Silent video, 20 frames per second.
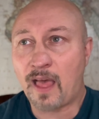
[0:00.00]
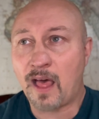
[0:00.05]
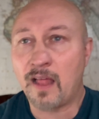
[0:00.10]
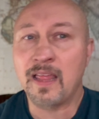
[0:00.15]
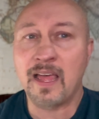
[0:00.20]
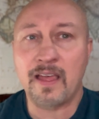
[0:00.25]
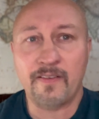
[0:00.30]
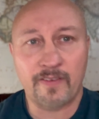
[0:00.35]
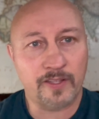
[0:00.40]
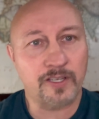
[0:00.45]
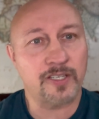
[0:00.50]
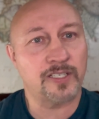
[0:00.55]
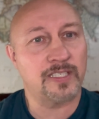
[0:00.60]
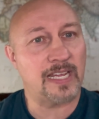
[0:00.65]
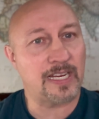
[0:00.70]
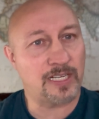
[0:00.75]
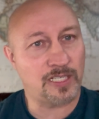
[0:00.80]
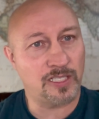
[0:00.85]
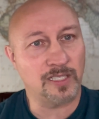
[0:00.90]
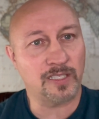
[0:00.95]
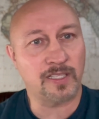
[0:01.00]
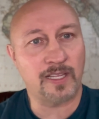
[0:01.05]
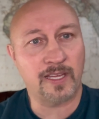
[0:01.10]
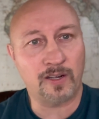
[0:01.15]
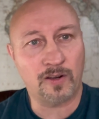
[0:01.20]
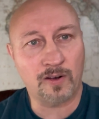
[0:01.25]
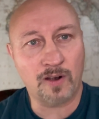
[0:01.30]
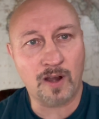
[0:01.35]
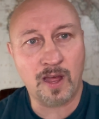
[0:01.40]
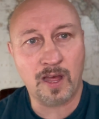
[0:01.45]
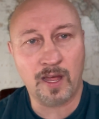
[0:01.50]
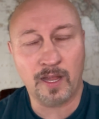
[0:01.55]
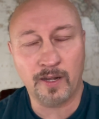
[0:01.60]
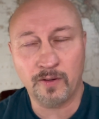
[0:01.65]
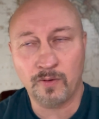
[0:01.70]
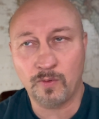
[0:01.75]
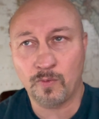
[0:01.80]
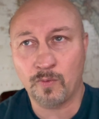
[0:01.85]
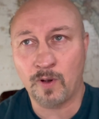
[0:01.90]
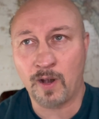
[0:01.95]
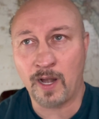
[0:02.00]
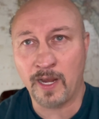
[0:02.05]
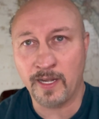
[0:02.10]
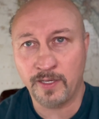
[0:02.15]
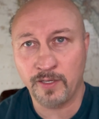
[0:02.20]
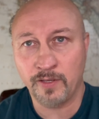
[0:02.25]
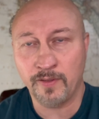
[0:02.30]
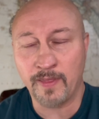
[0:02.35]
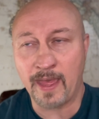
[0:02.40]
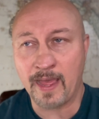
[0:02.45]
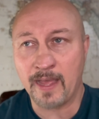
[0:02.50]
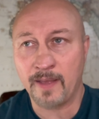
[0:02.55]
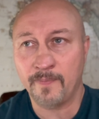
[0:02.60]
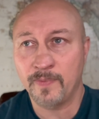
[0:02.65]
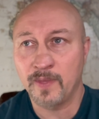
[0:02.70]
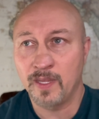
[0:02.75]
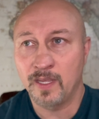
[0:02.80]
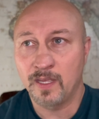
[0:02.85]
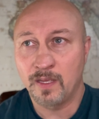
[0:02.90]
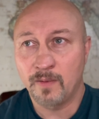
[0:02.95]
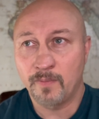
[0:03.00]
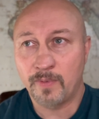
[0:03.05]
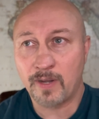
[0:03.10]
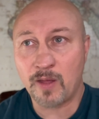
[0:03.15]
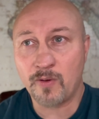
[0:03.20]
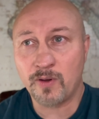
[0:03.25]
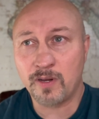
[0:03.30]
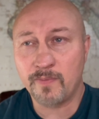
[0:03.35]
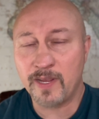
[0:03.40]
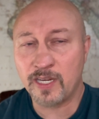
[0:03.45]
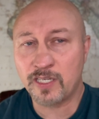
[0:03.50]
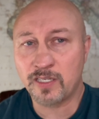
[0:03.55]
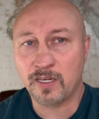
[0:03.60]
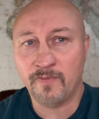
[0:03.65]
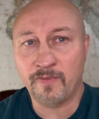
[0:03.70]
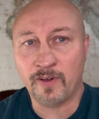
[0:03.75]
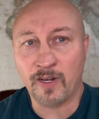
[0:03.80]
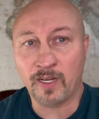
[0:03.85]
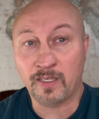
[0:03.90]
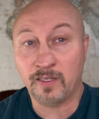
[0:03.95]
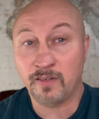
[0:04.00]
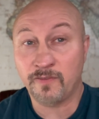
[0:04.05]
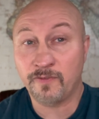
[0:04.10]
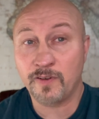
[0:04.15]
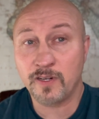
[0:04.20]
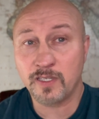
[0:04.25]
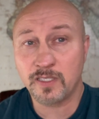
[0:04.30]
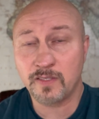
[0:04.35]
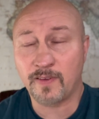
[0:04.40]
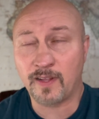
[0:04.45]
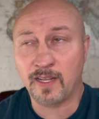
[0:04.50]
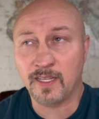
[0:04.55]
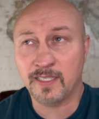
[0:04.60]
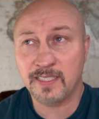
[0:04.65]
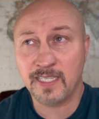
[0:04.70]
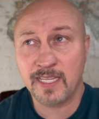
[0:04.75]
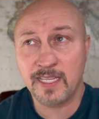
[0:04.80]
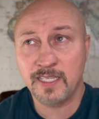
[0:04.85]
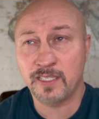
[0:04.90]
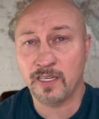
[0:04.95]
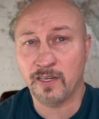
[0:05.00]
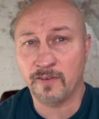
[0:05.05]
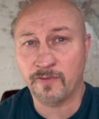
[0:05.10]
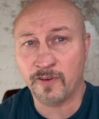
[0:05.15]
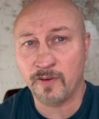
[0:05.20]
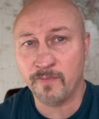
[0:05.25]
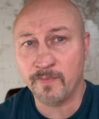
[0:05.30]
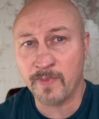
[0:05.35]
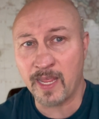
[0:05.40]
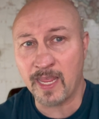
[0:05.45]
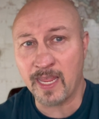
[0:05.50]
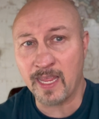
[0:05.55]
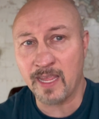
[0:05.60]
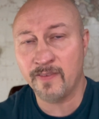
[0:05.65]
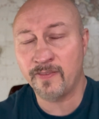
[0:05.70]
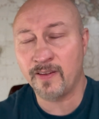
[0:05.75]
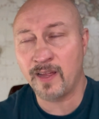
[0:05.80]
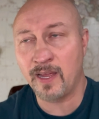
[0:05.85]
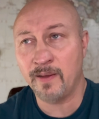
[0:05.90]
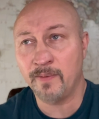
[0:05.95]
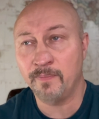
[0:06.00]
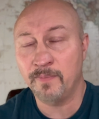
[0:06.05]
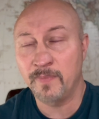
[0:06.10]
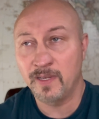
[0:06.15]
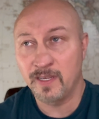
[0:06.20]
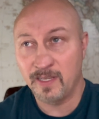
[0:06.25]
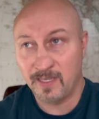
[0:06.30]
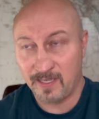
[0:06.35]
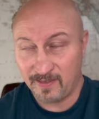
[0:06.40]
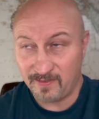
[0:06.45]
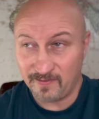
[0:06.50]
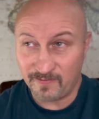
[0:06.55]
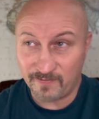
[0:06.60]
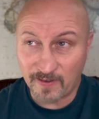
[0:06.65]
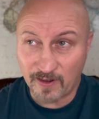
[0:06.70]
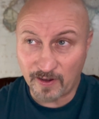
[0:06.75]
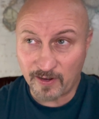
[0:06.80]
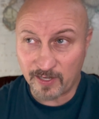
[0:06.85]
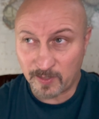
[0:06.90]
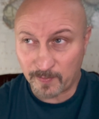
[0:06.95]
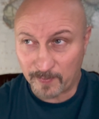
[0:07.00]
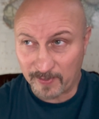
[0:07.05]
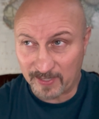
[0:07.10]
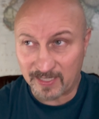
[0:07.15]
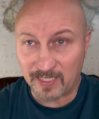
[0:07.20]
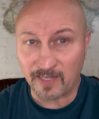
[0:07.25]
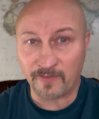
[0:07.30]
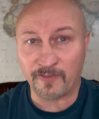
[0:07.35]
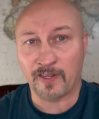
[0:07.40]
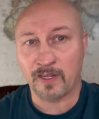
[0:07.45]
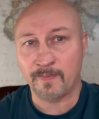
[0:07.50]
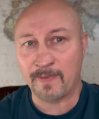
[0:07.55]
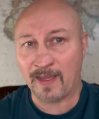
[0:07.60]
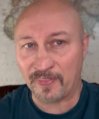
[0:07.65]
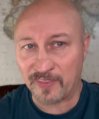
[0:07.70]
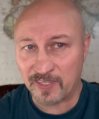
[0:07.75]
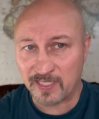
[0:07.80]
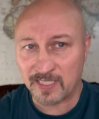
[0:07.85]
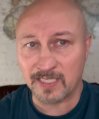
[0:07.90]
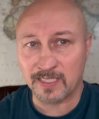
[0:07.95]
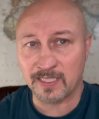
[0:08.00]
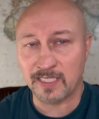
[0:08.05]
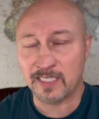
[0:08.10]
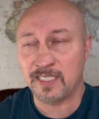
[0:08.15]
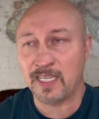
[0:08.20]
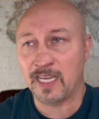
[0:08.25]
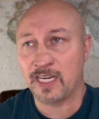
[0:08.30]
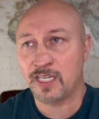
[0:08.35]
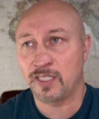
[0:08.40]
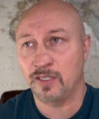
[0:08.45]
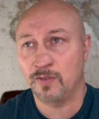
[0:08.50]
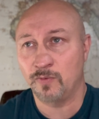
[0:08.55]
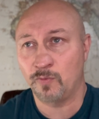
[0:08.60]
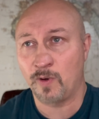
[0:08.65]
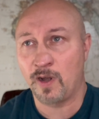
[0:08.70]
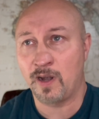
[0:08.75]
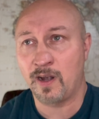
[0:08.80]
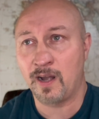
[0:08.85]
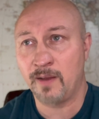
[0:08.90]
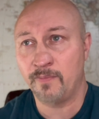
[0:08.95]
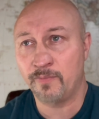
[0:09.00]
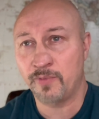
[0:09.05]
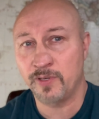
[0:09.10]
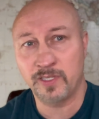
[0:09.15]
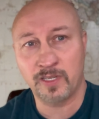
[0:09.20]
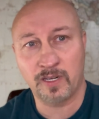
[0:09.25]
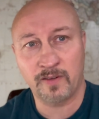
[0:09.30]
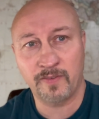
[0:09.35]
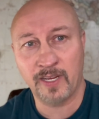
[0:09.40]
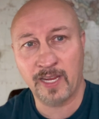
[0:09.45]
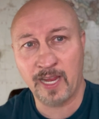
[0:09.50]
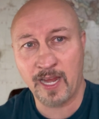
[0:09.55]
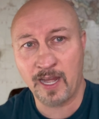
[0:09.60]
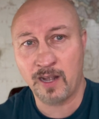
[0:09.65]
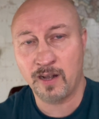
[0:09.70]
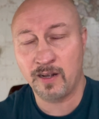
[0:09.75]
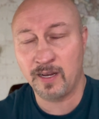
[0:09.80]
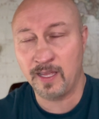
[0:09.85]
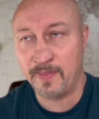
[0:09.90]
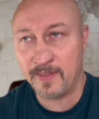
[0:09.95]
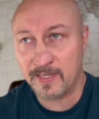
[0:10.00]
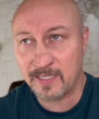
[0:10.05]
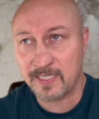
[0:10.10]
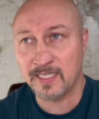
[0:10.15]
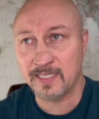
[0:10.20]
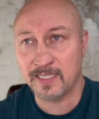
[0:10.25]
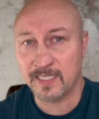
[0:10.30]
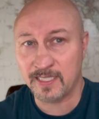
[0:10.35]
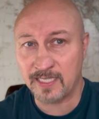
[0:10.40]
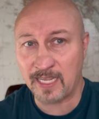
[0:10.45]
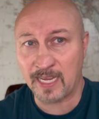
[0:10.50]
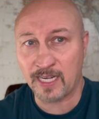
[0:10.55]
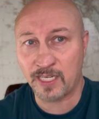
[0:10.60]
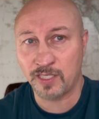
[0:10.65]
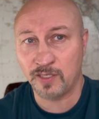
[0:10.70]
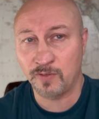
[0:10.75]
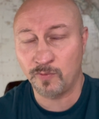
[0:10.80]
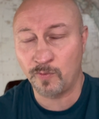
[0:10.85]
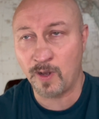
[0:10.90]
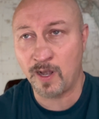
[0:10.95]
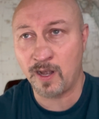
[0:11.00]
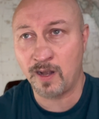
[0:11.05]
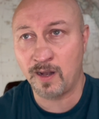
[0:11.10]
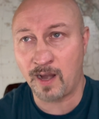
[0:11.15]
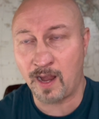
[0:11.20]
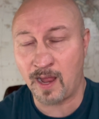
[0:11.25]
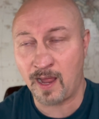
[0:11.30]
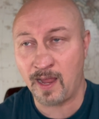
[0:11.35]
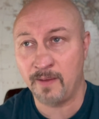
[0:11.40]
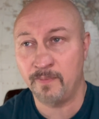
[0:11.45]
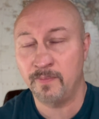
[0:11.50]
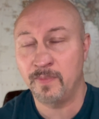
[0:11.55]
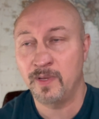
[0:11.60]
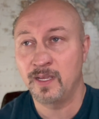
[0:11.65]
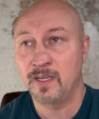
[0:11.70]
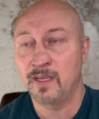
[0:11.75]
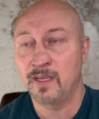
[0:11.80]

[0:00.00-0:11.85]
have other sections later on where I do that, but I want to make sure I'm very clear. First of all, it's easier for me if I'm very specific about this is the section where I'm preserving error, and this is the section where I'm